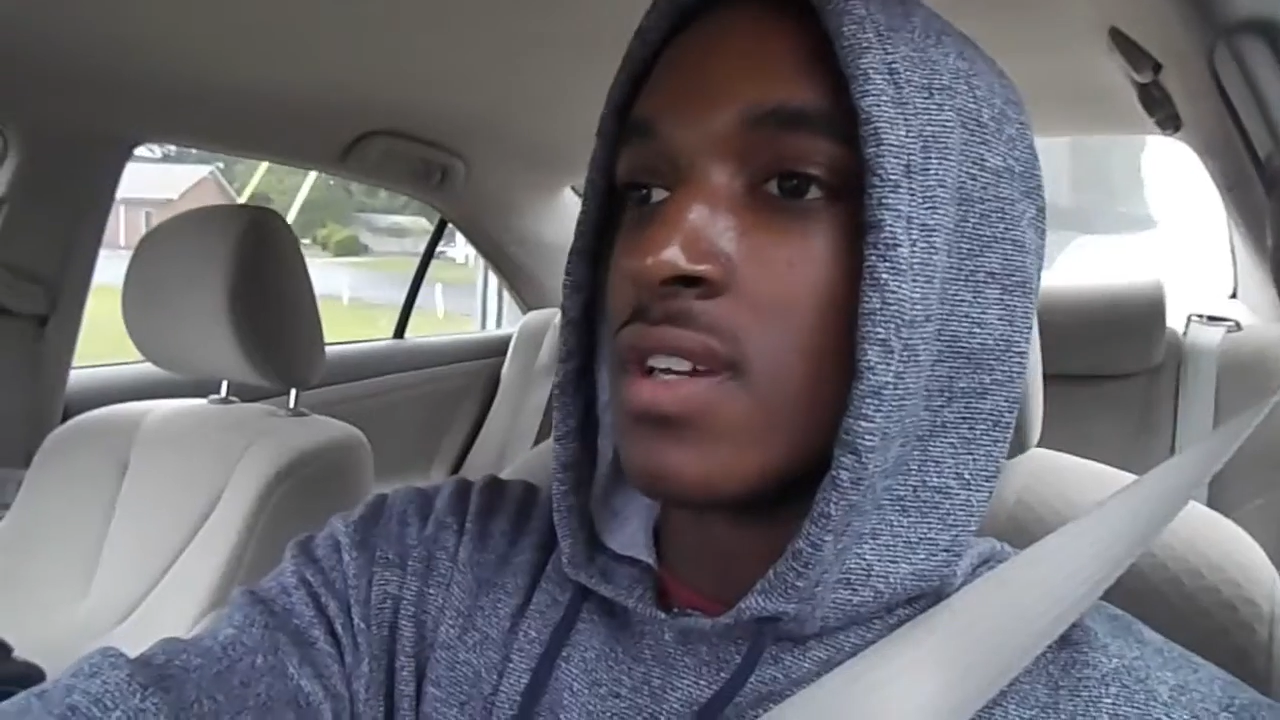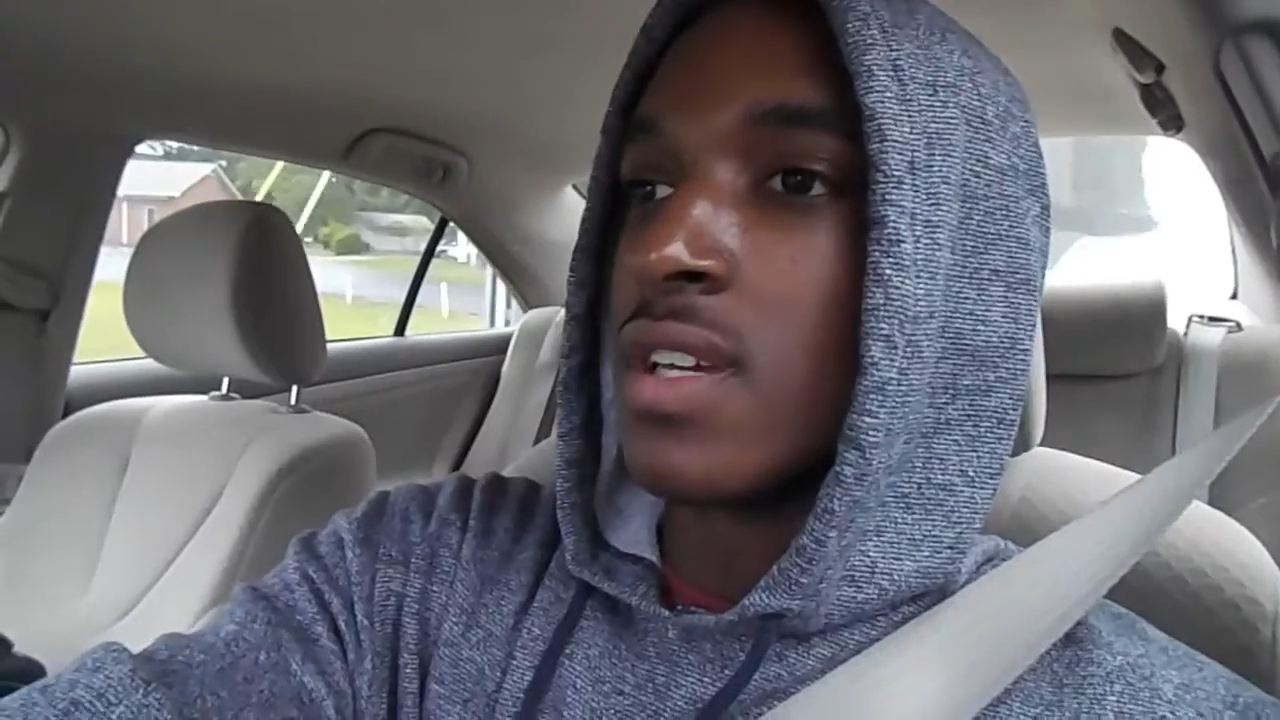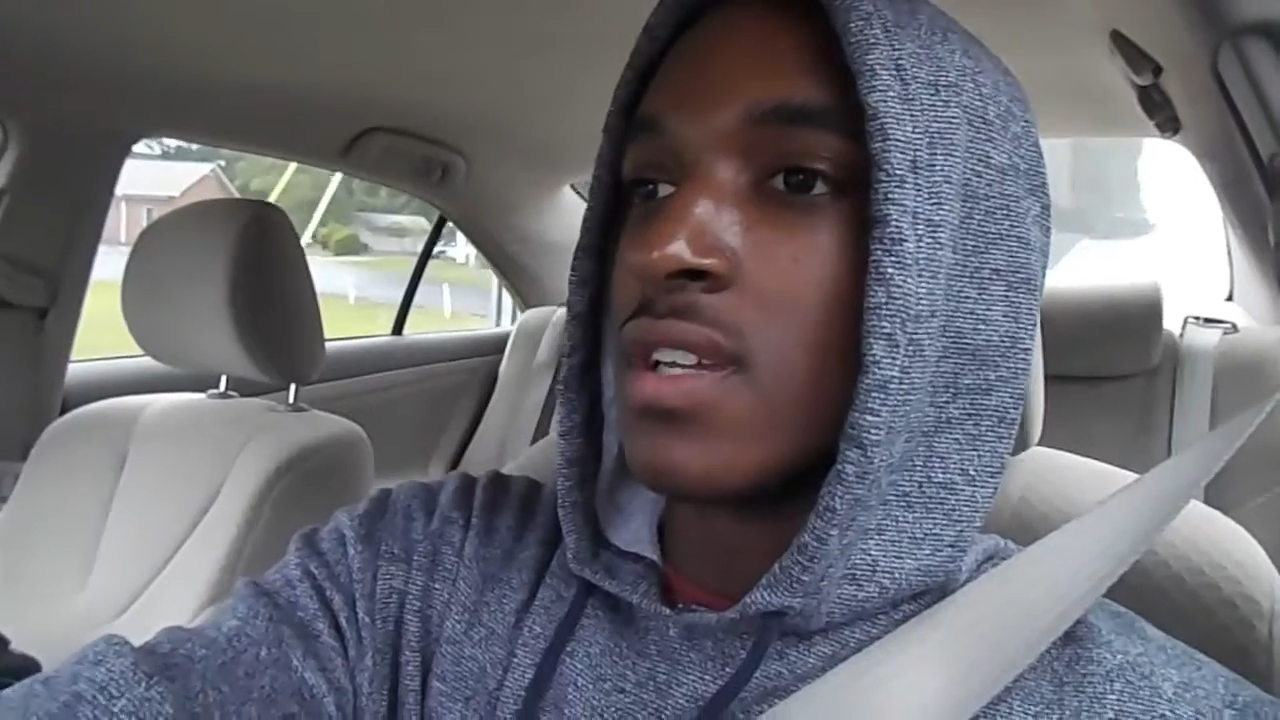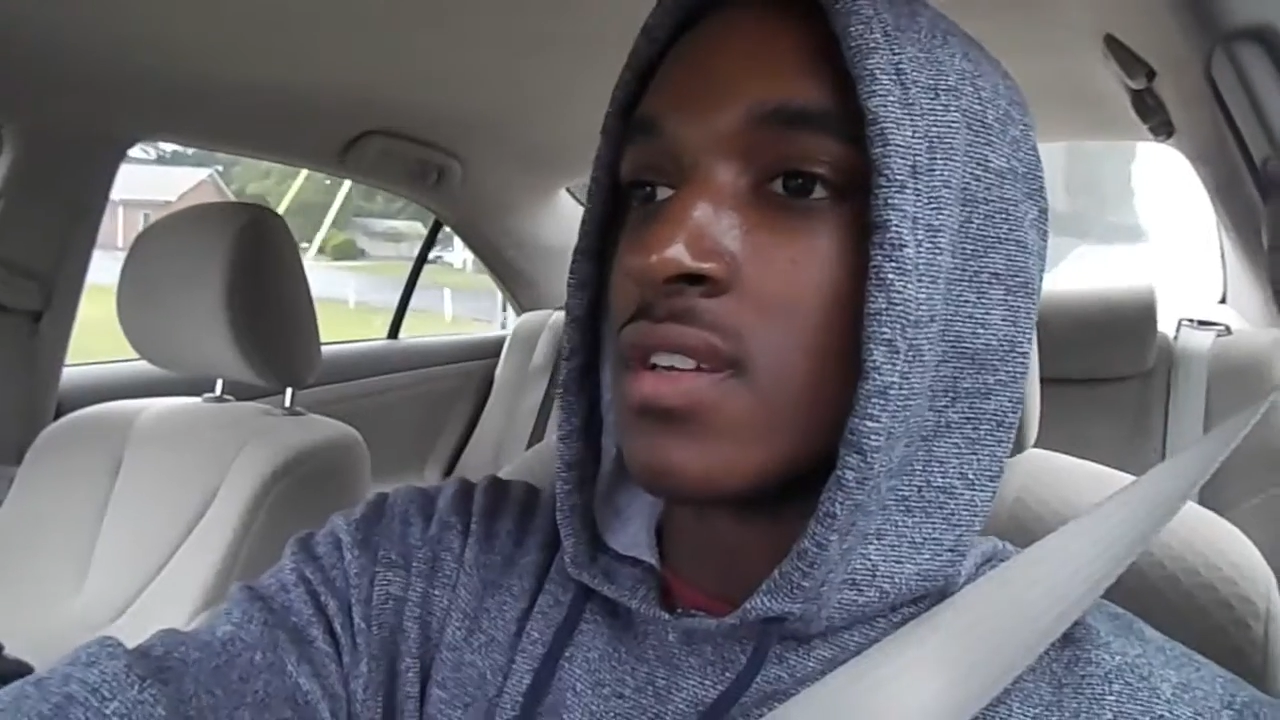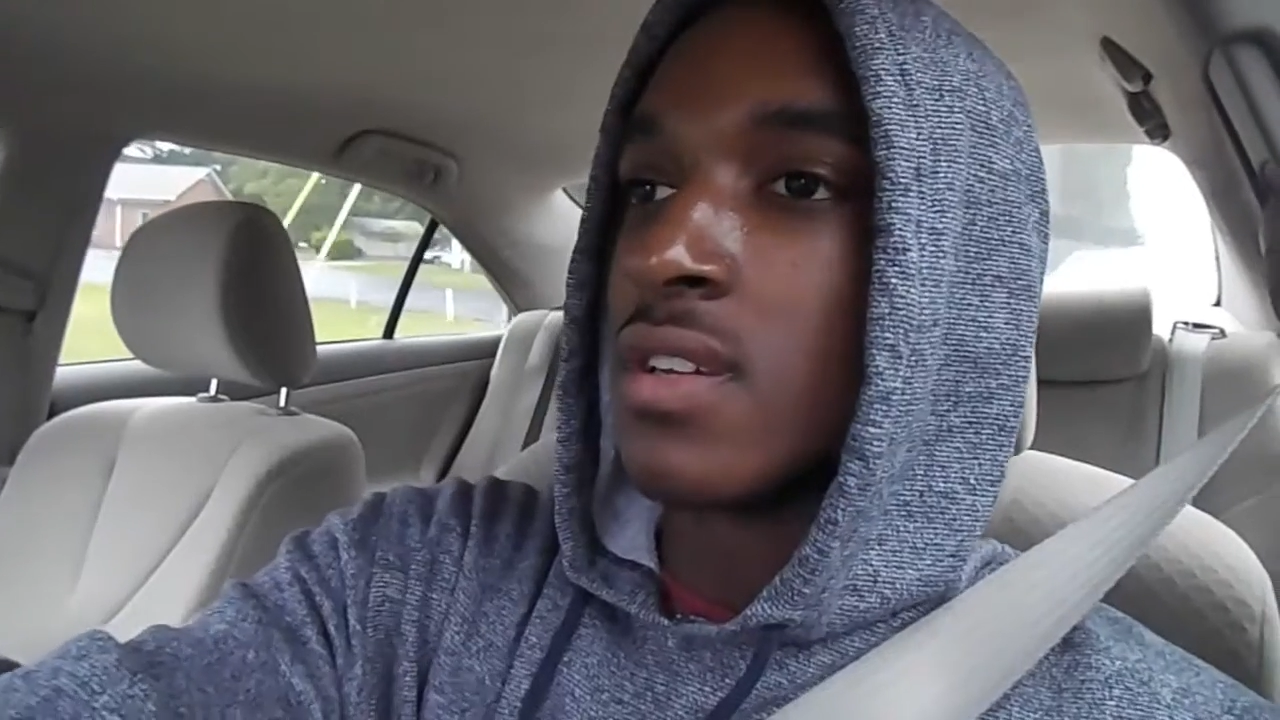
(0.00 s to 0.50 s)

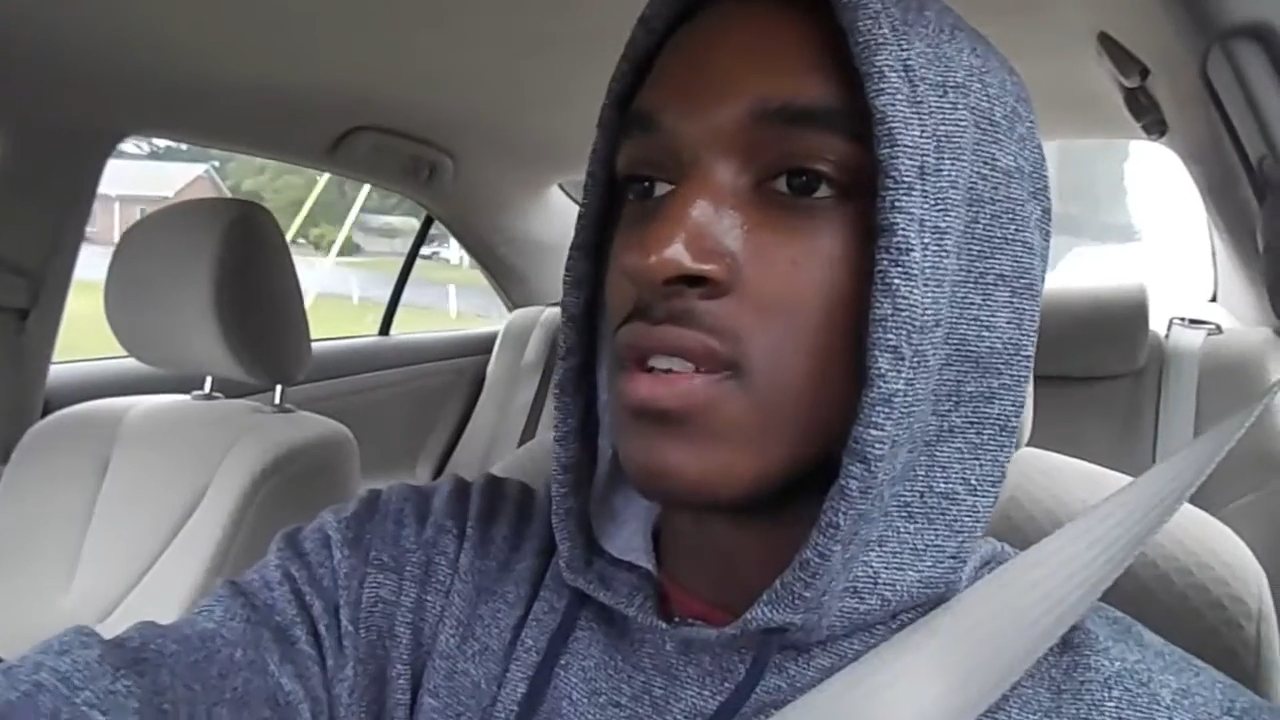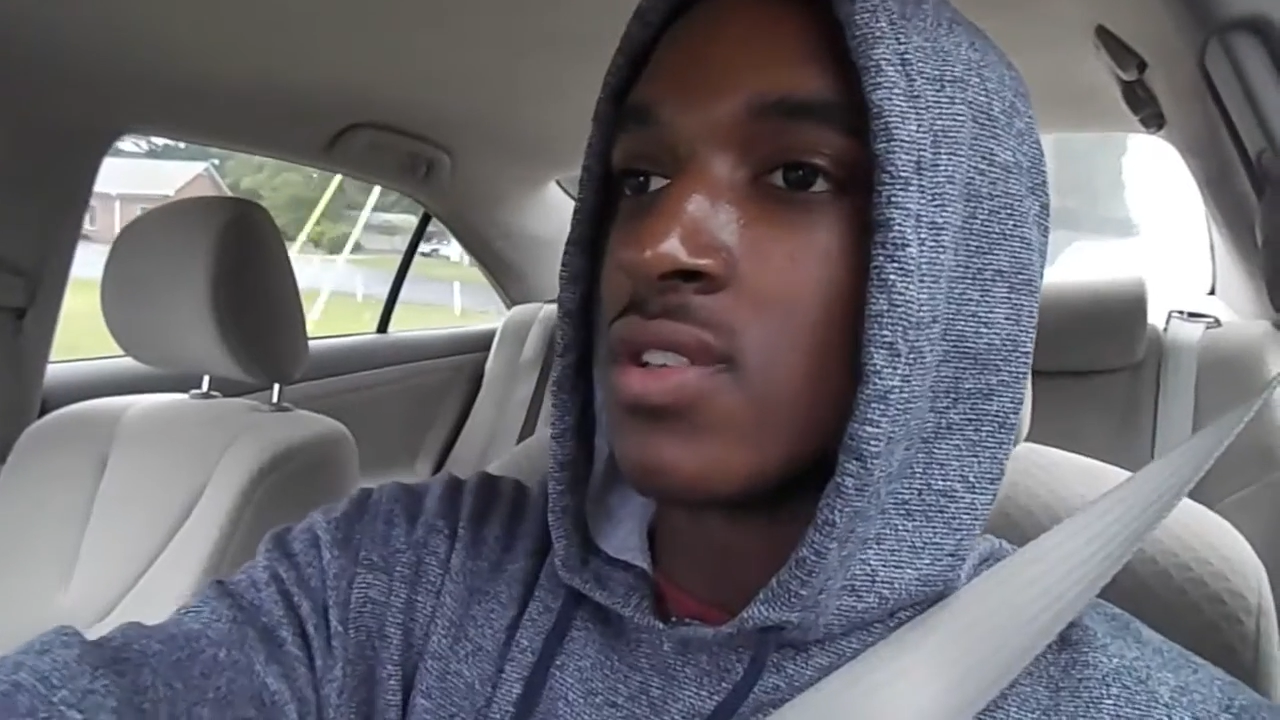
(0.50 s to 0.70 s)
it